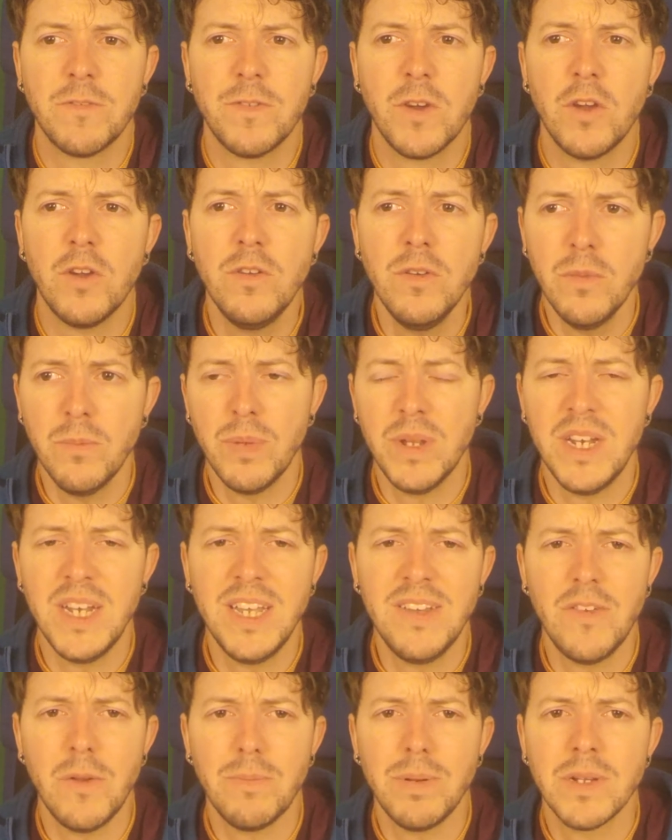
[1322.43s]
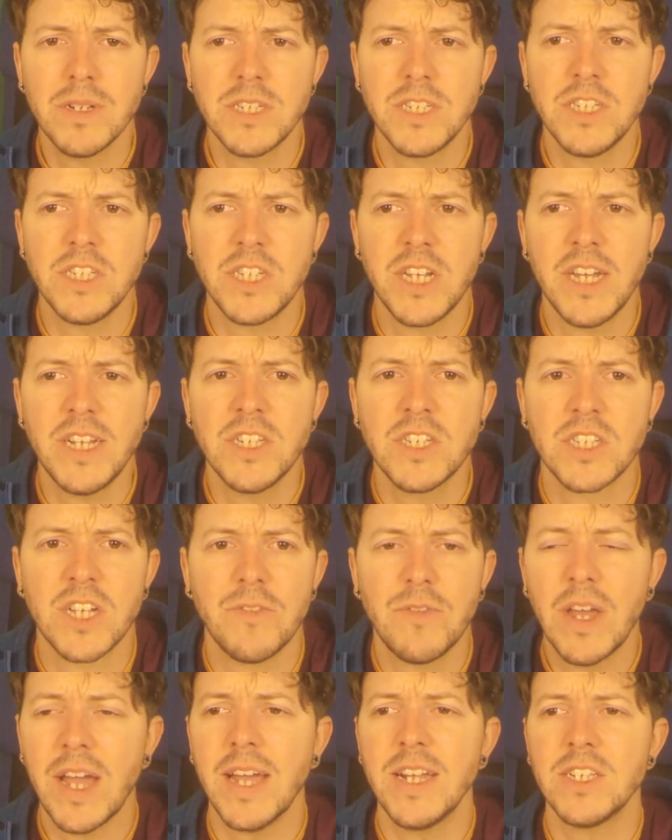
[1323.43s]
phone, but leave it plugged into your
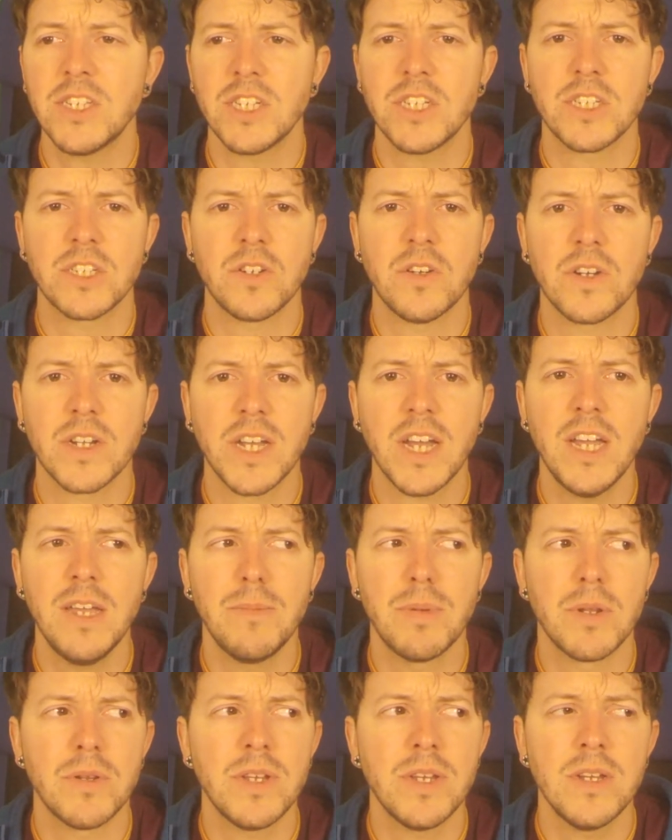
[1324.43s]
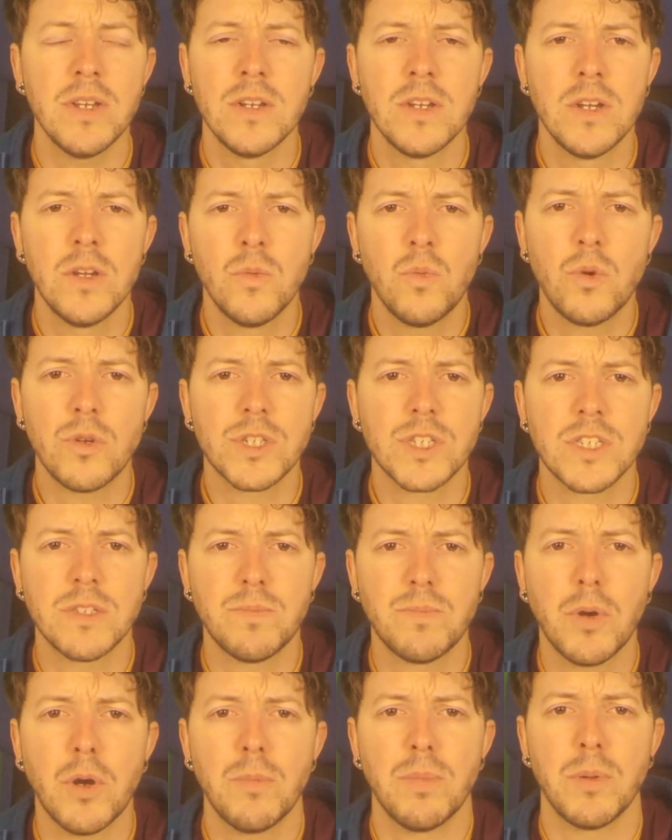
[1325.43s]
headset. If your headset's got a cable on it, what's the
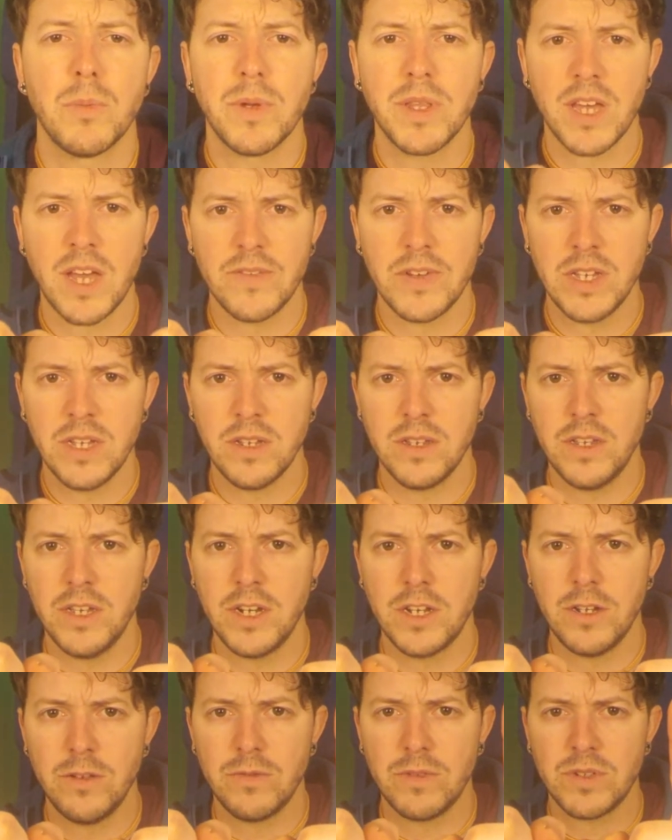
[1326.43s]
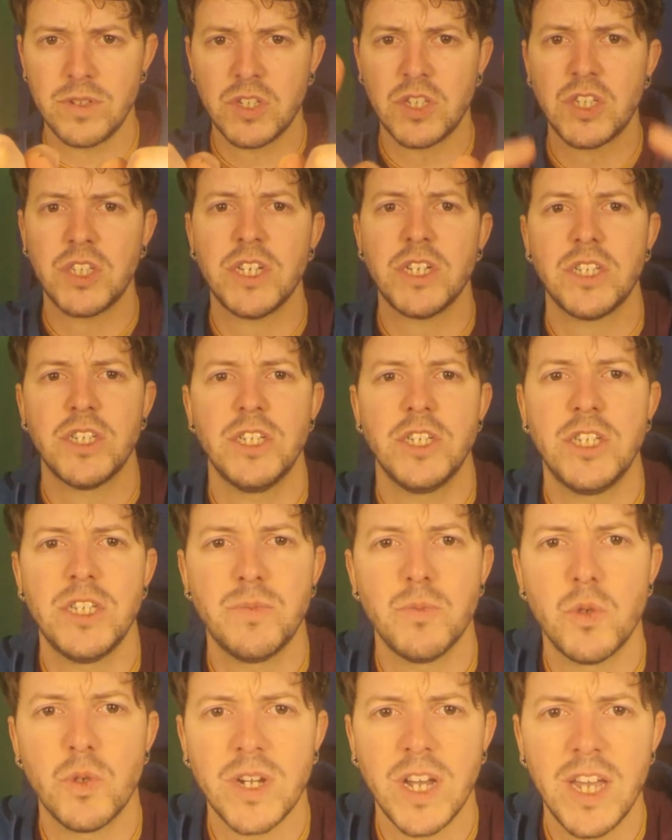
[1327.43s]
problem with having, you know, six
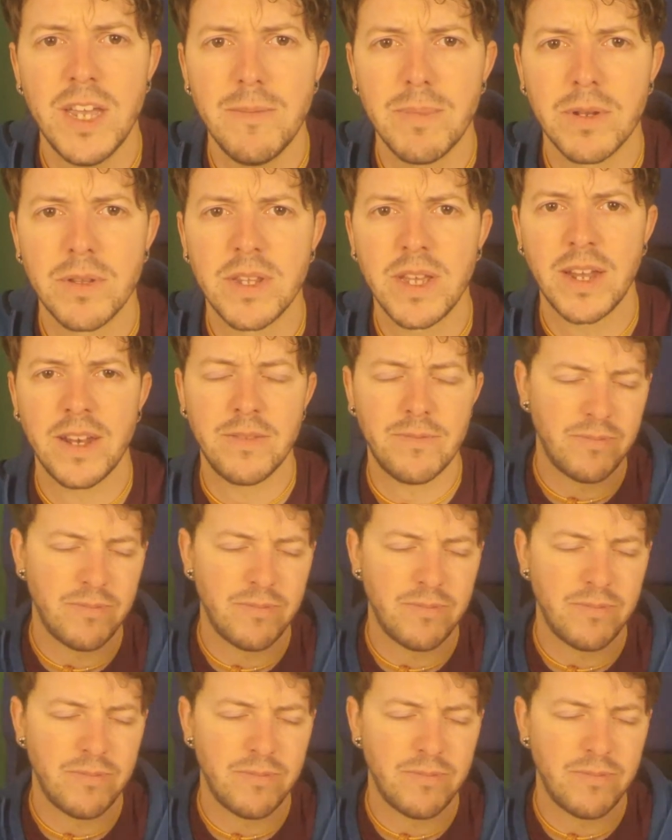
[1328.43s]
inches more cable on the end?